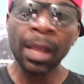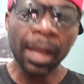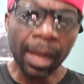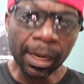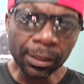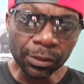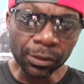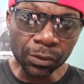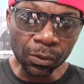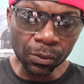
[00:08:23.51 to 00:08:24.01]

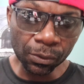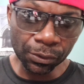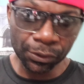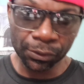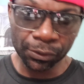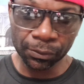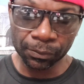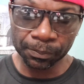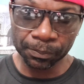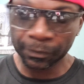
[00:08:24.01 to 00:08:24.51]
I told
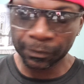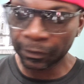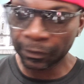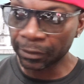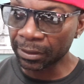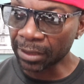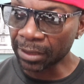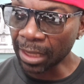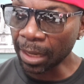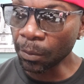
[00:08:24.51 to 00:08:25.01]
you,
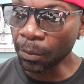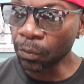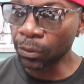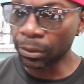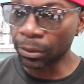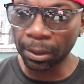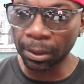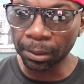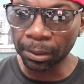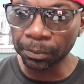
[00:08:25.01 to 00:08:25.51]
time
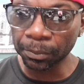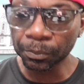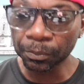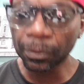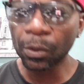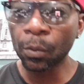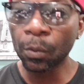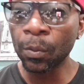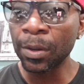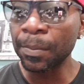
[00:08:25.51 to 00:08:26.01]
would come
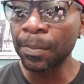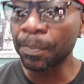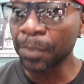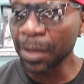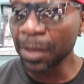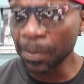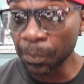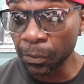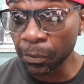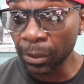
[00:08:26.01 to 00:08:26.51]
when
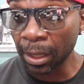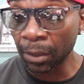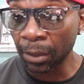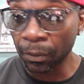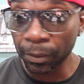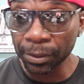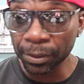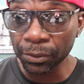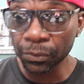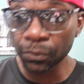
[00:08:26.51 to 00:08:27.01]
people are
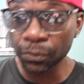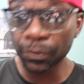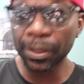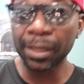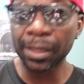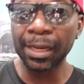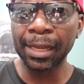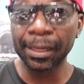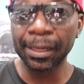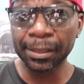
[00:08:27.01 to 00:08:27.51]
going to
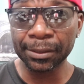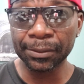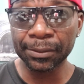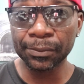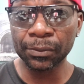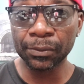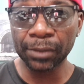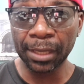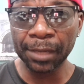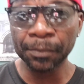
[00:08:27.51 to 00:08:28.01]
realize,
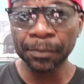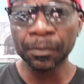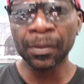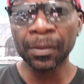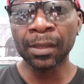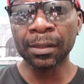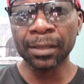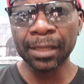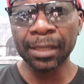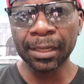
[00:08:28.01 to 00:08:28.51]
okay,
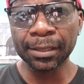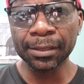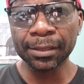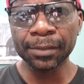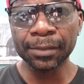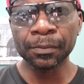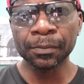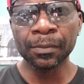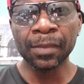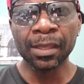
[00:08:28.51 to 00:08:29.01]
that
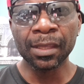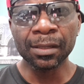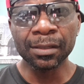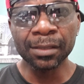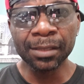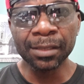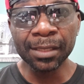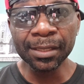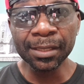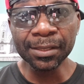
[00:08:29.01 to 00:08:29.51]

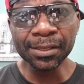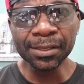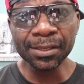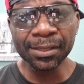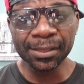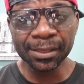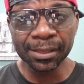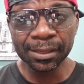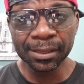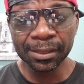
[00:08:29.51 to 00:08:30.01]

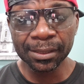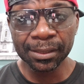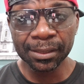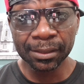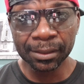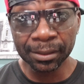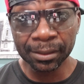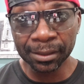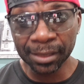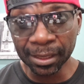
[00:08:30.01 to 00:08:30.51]
this
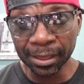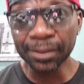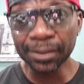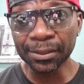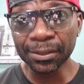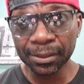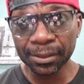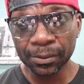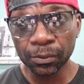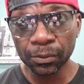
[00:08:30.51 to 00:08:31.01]

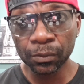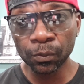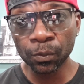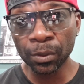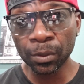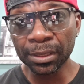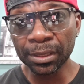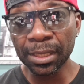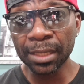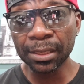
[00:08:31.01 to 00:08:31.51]

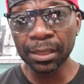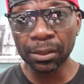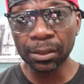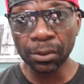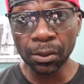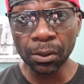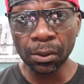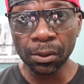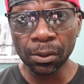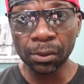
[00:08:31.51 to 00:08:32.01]
what thing they
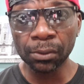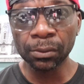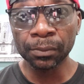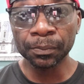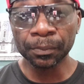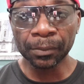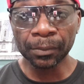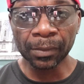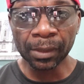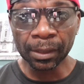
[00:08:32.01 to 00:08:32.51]
call
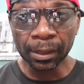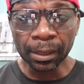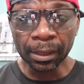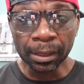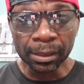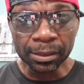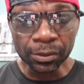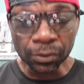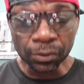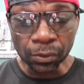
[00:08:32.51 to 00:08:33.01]

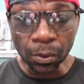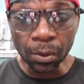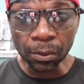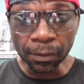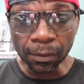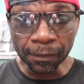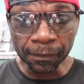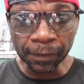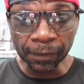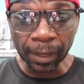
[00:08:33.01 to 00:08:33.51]
store
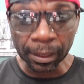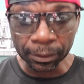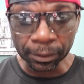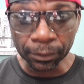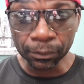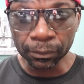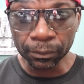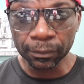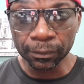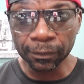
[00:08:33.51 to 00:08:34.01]
of
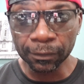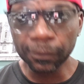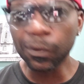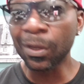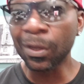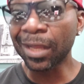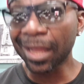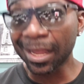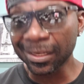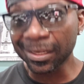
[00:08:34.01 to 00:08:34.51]
value for
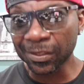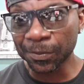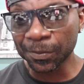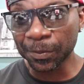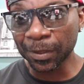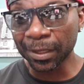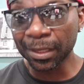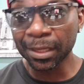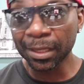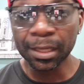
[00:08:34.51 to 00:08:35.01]

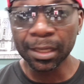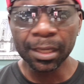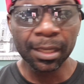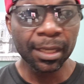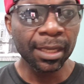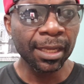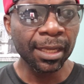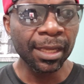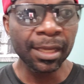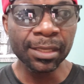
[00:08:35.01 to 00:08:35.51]
Kaspa
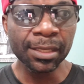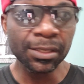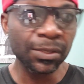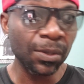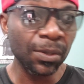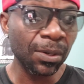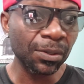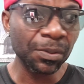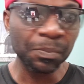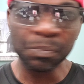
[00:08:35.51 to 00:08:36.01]
is
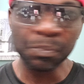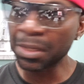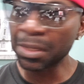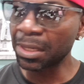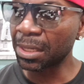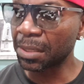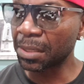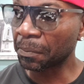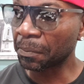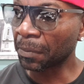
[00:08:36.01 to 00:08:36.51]
going to be